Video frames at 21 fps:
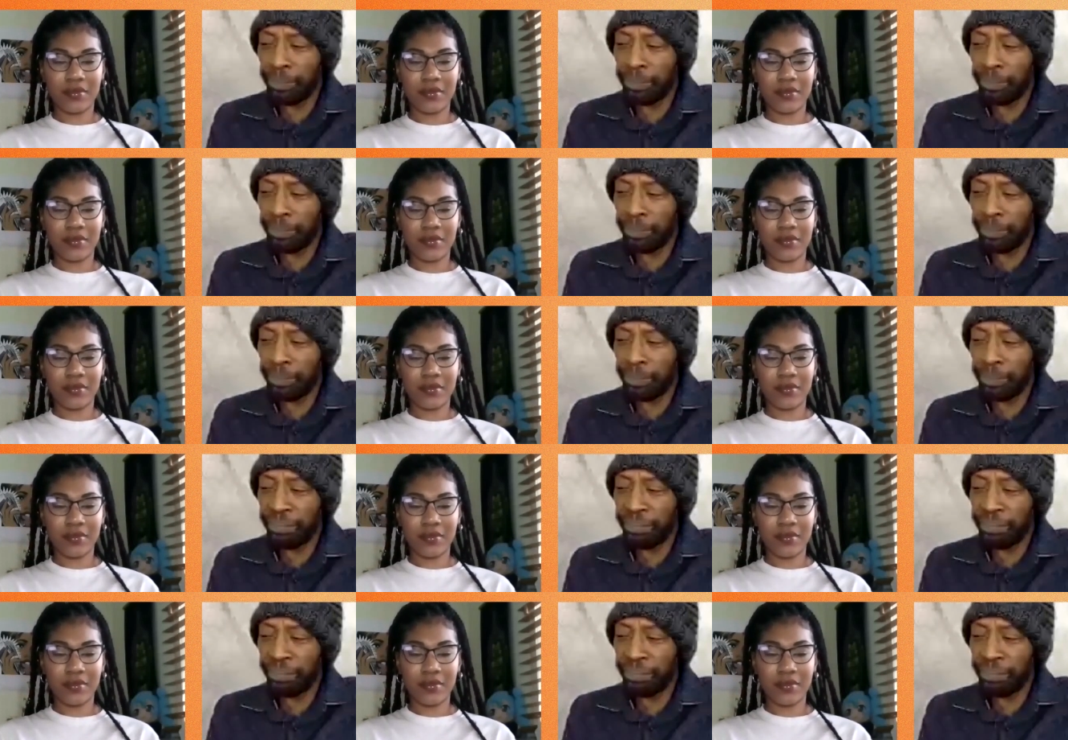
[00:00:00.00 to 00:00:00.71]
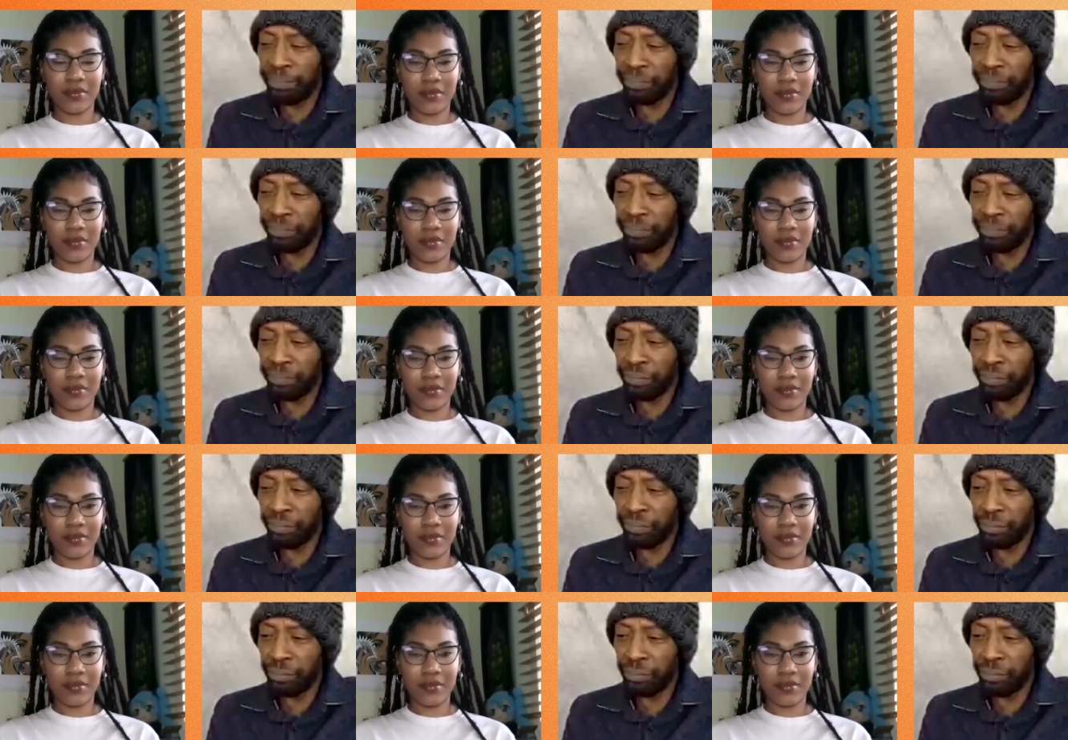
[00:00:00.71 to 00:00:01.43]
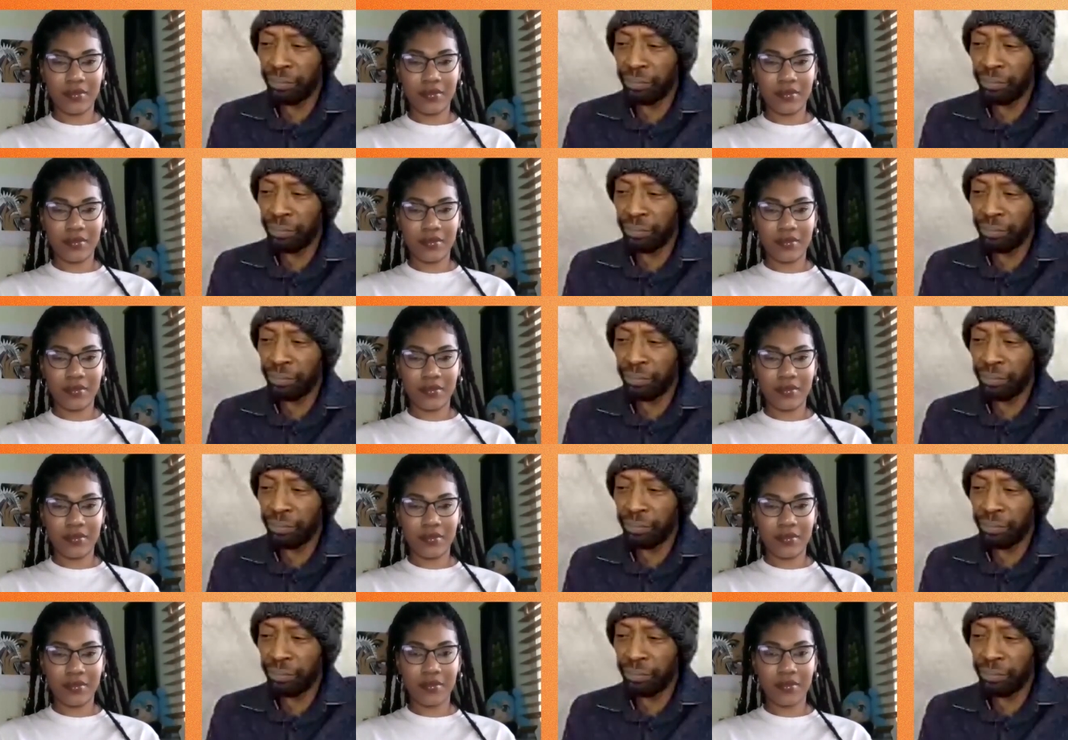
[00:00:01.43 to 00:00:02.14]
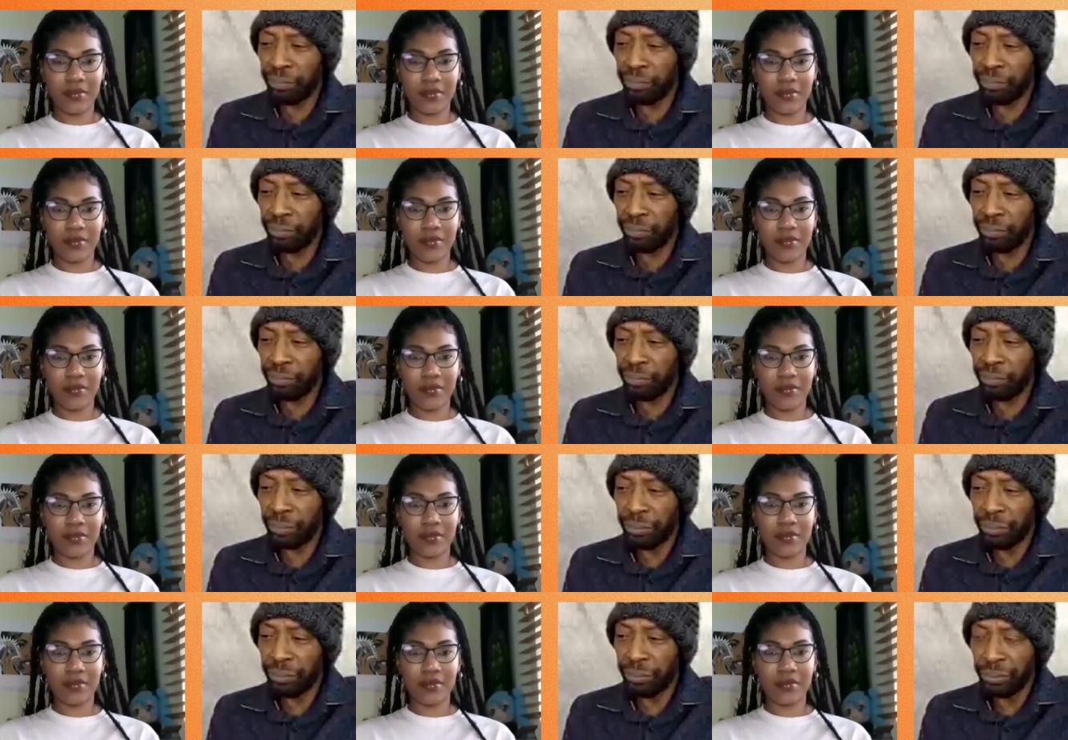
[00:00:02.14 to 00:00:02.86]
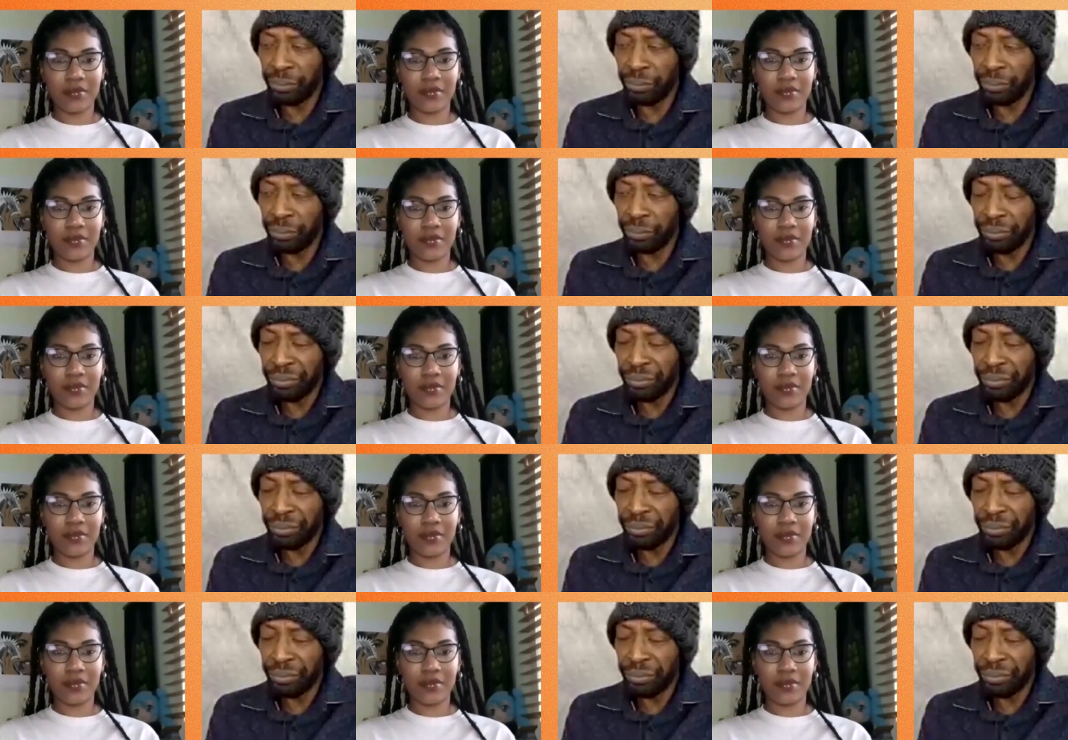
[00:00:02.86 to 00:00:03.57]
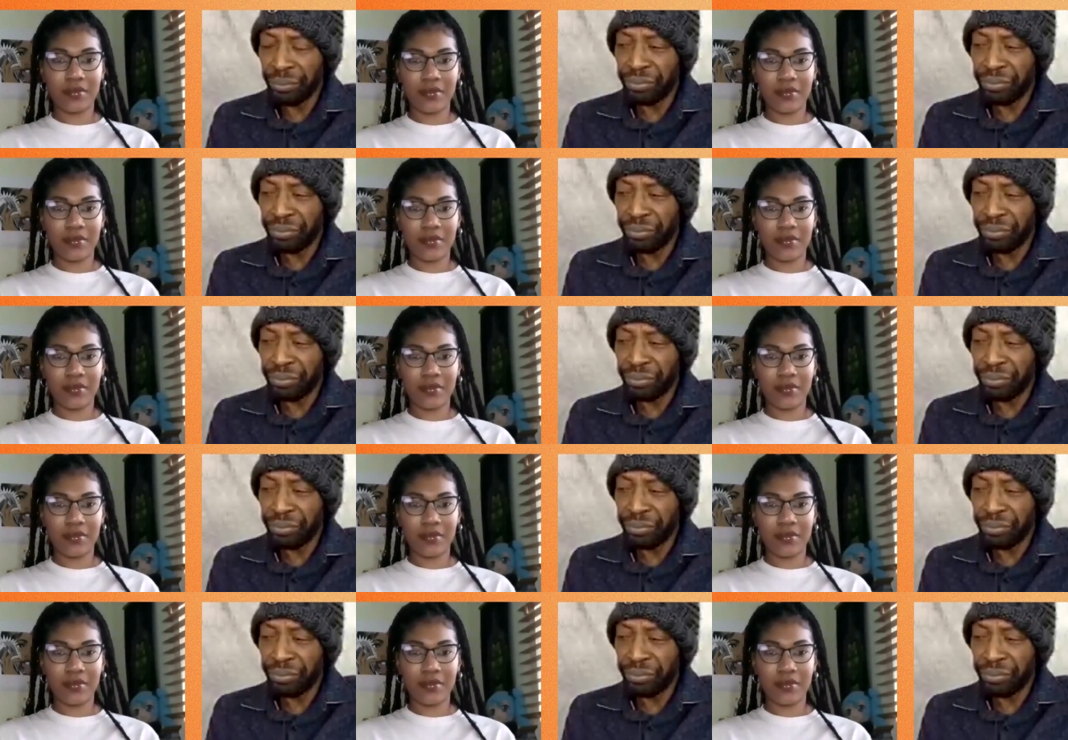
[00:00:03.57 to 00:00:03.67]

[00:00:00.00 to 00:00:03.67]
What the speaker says: [no speech]